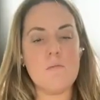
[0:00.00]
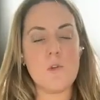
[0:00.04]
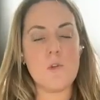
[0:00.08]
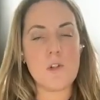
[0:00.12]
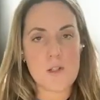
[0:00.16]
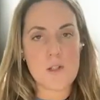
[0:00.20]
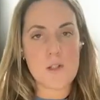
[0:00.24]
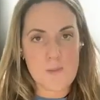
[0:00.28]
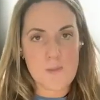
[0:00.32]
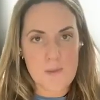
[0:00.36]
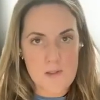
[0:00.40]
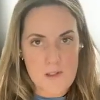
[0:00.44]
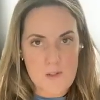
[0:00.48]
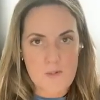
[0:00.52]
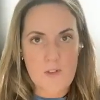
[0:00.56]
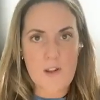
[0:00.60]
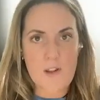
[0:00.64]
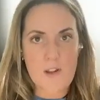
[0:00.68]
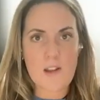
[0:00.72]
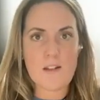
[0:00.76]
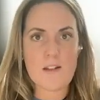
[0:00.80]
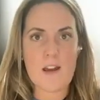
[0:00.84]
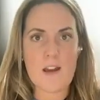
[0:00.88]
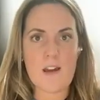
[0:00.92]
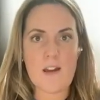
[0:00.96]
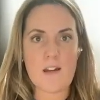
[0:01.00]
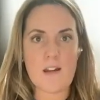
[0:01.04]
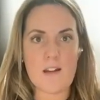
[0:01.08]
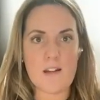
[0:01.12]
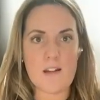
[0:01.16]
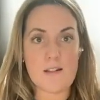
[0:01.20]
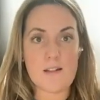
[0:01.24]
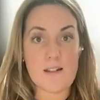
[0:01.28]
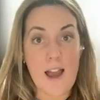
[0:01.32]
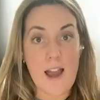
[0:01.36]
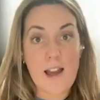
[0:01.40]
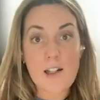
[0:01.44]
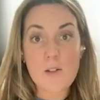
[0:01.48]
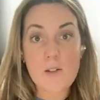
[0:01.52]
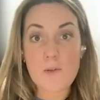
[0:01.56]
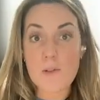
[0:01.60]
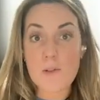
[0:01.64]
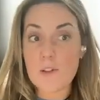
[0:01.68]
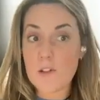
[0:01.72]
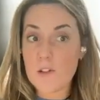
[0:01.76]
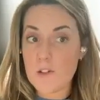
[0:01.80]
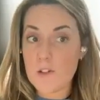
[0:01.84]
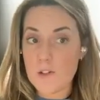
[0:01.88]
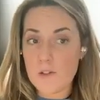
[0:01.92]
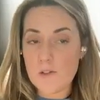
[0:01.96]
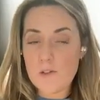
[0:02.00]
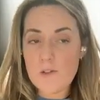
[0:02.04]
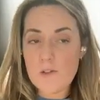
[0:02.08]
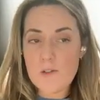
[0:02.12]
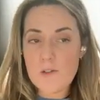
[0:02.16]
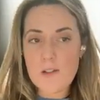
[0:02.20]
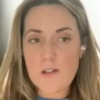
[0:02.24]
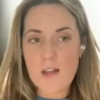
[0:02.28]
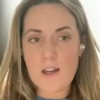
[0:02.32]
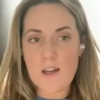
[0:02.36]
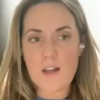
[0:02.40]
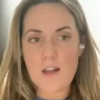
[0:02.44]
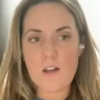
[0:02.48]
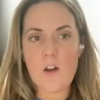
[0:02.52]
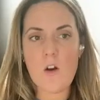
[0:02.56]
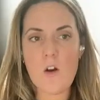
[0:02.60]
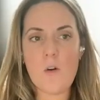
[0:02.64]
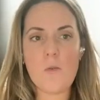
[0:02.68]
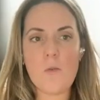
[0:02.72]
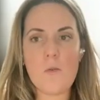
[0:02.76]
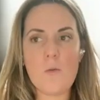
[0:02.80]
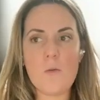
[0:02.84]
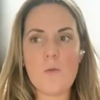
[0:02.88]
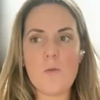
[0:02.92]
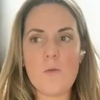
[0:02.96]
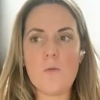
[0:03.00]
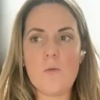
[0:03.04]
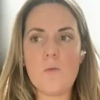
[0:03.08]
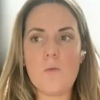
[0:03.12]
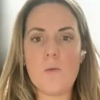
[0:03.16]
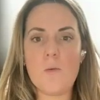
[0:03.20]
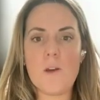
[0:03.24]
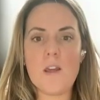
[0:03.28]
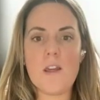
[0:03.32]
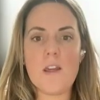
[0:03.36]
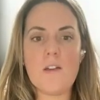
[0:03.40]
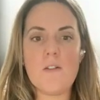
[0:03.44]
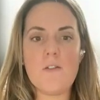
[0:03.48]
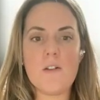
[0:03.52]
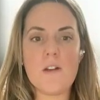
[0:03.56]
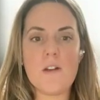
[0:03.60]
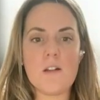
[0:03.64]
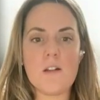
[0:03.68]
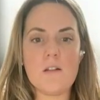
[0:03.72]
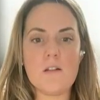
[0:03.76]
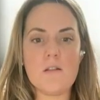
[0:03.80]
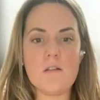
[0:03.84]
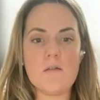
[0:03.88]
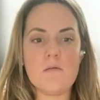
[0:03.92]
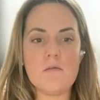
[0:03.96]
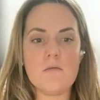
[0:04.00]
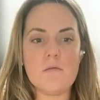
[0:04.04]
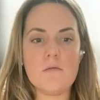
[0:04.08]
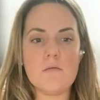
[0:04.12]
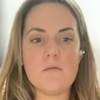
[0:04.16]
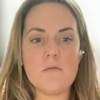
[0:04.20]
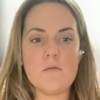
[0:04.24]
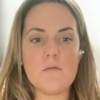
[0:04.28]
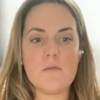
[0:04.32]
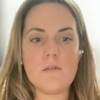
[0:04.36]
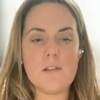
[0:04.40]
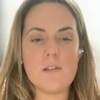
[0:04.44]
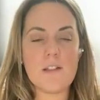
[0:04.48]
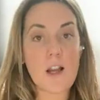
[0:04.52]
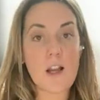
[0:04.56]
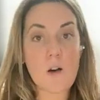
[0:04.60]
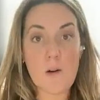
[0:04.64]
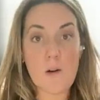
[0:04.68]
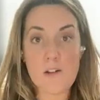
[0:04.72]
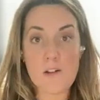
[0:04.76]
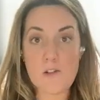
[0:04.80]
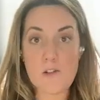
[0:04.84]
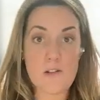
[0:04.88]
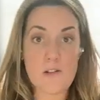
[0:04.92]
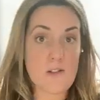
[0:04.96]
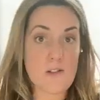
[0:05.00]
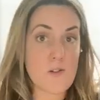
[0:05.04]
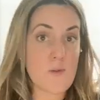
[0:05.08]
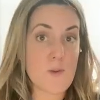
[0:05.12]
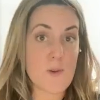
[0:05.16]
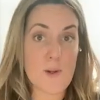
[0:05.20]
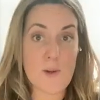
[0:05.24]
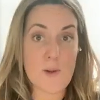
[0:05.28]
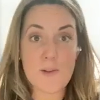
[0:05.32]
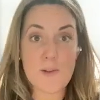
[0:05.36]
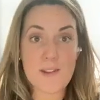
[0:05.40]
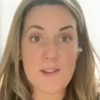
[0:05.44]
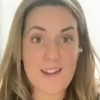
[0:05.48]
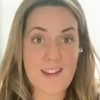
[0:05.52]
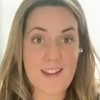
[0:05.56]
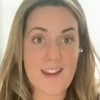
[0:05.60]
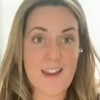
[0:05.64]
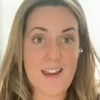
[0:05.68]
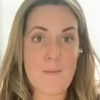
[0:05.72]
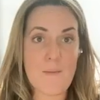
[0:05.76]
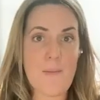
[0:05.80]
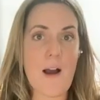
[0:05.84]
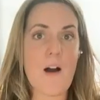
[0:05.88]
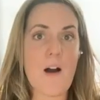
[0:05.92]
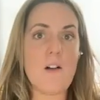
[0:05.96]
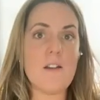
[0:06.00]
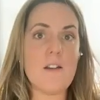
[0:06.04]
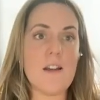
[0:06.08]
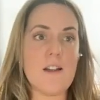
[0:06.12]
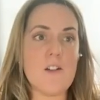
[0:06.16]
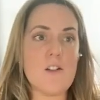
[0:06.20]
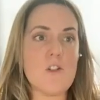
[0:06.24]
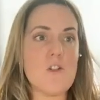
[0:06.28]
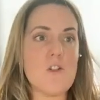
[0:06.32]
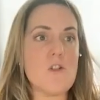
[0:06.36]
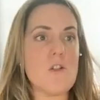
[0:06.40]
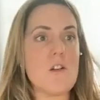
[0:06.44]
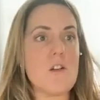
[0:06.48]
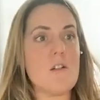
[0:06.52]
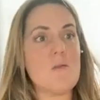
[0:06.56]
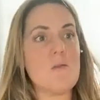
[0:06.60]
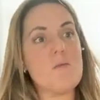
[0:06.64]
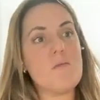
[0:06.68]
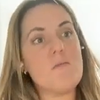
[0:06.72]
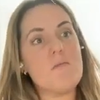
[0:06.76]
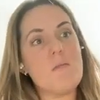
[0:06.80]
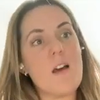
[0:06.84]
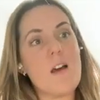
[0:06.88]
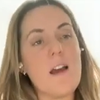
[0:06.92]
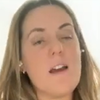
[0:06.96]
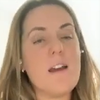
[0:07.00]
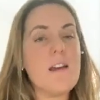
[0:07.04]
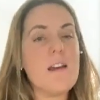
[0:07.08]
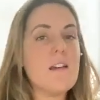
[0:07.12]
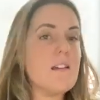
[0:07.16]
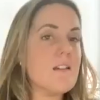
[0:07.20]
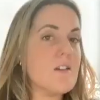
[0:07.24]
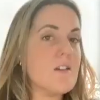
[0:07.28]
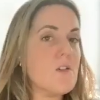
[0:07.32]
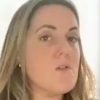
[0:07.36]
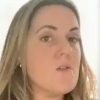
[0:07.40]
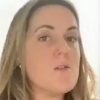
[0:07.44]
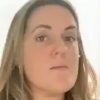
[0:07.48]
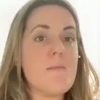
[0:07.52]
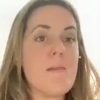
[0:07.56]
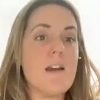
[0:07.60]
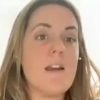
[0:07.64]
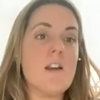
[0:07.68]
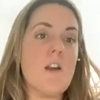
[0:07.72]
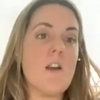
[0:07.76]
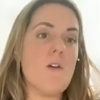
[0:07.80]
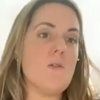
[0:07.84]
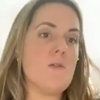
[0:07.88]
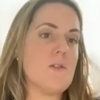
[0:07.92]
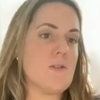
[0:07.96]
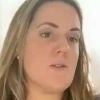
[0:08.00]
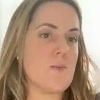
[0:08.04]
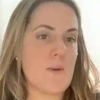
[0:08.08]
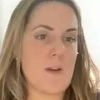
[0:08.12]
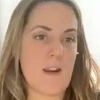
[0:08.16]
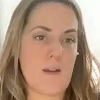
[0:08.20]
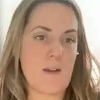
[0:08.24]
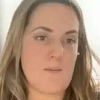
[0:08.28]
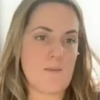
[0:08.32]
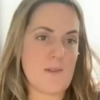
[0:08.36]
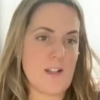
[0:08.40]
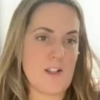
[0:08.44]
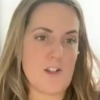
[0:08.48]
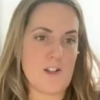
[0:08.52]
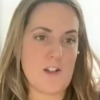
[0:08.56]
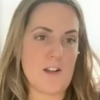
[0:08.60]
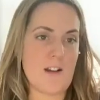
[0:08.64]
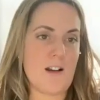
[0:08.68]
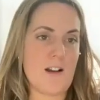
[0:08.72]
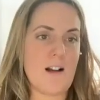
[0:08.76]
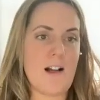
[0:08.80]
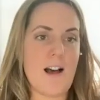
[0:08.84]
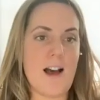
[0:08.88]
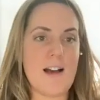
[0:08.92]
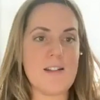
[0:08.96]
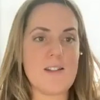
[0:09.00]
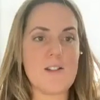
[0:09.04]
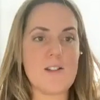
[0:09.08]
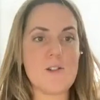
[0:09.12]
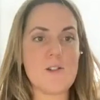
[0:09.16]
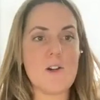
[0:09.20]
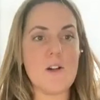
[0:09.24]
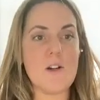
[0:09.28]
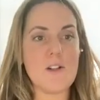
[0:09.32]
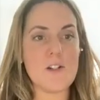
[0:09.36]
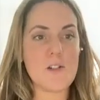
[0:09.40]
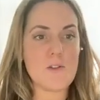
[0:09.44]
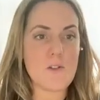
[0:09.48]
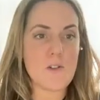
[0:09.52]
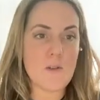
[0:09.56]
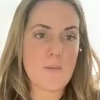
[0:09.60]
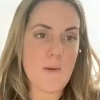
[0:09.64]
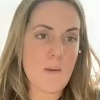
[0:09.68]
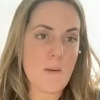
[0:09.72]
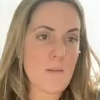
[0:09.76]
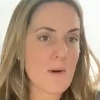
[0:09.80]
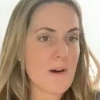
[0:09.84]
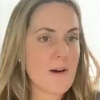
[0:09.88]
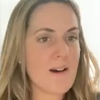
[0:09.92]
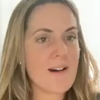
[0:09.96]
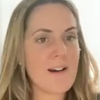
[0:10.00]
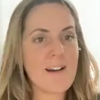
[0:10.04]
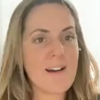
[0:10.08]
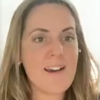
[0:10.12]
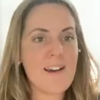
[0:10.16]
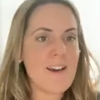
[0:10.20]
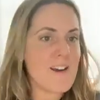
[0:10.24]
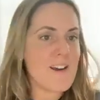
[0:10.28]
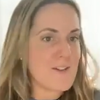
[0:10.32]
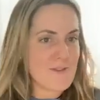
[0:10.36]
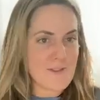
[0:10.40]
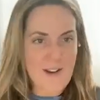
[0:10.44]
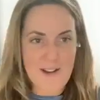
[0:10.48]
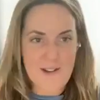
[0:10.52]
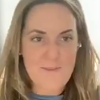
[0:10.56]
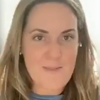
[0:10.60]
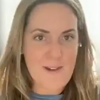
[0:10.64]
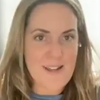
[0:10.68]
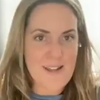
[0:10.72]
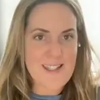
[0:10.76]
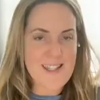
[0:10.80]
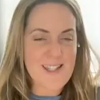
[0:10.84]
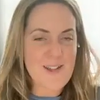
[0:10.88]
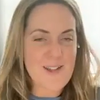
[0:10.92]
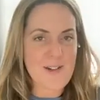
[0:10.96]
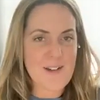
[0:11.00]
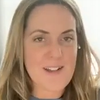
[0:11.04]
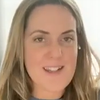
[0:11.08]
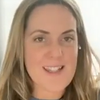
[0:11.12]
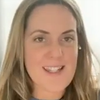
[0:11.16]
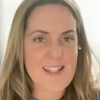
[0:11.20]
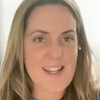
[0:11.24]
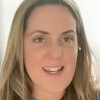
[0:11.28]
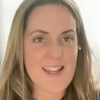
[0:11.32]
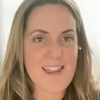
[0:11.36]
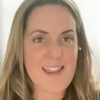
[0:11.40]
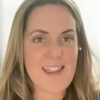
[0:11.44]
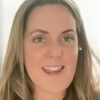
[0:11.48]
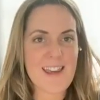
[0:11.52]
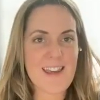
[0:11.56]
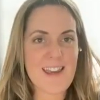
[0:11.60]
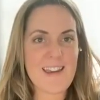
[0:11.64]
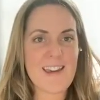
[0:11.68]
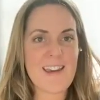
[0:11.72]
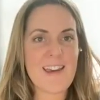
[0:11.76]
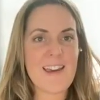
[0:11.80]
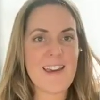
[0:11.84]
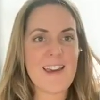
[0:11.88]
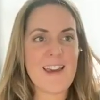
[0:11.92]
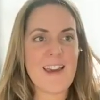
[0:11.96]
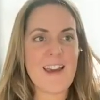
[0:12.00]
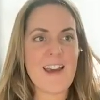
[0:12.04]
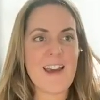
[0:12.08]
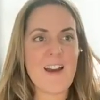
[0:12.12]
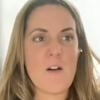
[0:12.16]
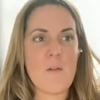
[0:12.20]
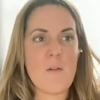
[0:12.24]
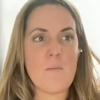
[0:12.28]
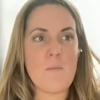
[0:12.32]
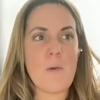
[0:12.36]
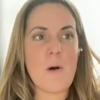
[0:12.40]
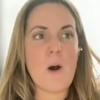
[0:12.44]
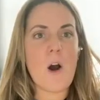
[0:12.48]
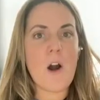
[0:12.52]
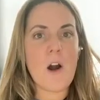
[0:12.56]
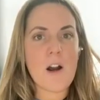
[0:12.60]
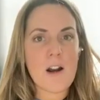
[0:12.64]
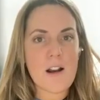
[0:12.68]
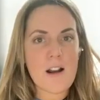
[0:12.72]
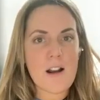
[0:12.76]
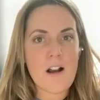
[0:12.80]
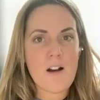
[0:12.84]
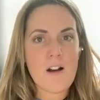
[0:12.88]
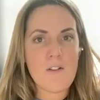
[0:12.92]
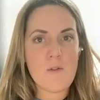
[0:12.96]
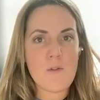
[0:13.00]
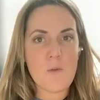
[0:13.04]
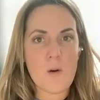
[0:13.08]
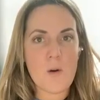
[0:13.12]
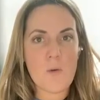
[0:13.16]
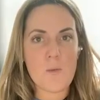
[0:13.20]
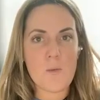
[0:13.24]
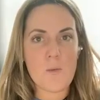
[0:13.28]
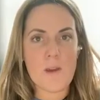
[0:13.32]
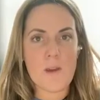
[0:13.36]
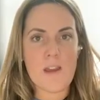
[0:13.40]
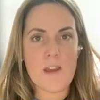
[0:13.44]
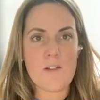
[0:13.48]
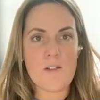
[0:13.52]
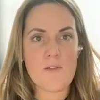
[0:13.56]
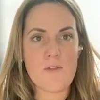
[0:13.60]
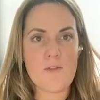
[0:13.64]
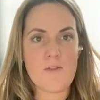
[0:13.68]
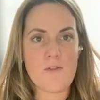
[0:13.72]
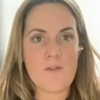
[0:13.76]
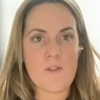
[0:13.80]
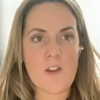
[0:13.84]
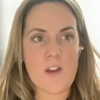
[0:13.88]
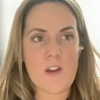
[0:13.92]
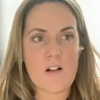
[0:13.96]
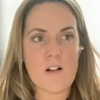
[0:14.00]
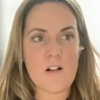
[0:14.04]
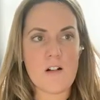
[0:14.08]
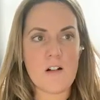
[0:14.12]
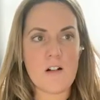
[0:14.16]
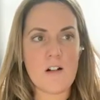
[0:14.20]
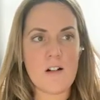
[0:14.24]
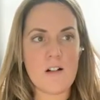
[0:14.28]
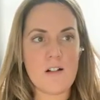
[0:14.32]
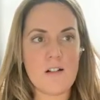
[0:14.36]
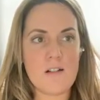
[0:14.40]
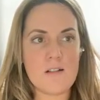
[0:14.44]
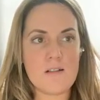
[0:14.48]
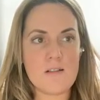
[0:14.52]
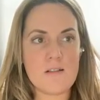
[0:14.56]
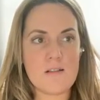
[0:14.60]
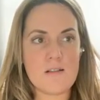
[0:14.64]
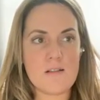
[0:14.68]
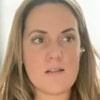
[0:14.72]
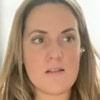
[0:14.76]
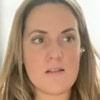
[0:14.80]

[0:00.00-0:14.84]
more specific and exact with cues. And I know we even get questions frequently about should I use my notes when I'm teaching a class? It's hard to remember, right, my sequence. And I think part of what we feel,